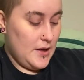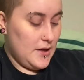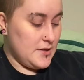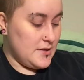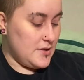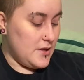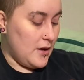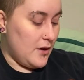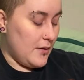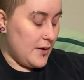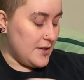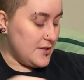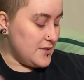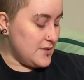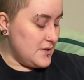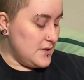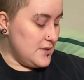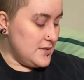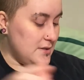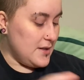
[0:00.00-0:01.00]
So I
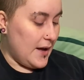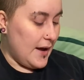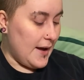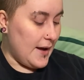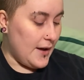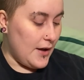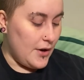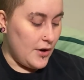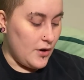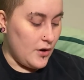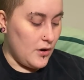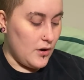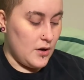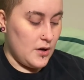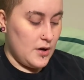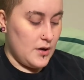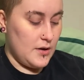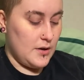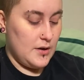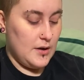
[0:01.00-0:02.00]
just need to add
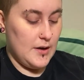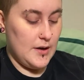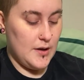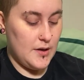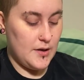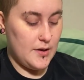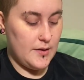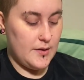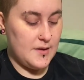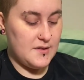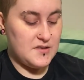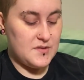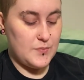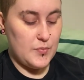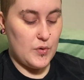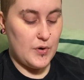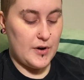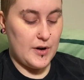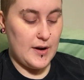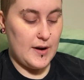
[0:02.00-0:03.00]
on this
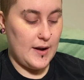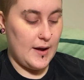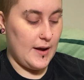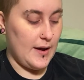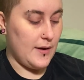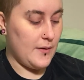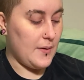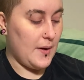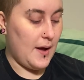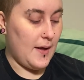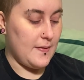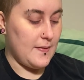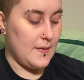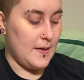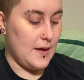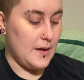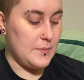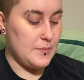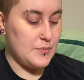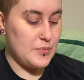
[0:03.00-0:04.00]
border now and
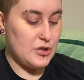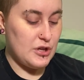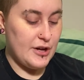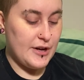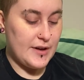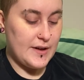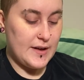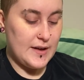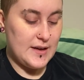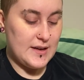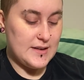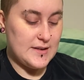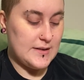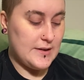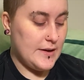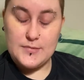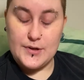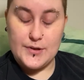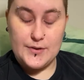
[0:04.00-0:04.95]
then block it.